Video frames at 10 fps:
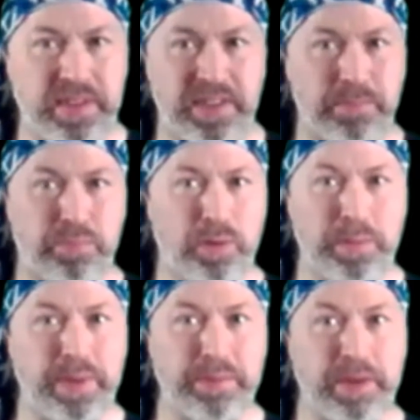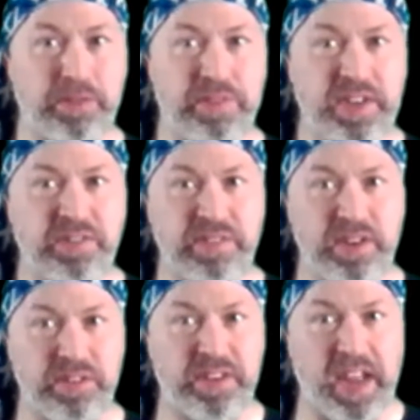This is probably making my green screen
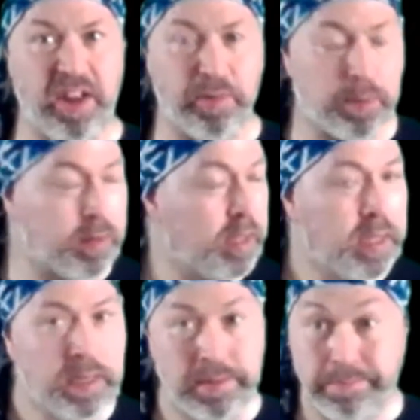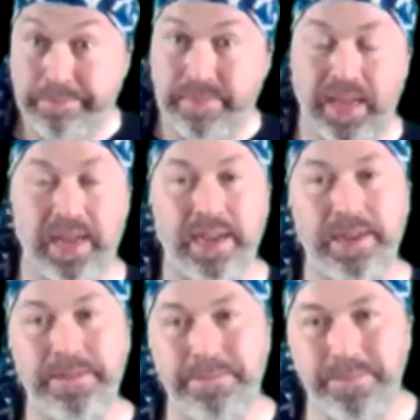look terrible. You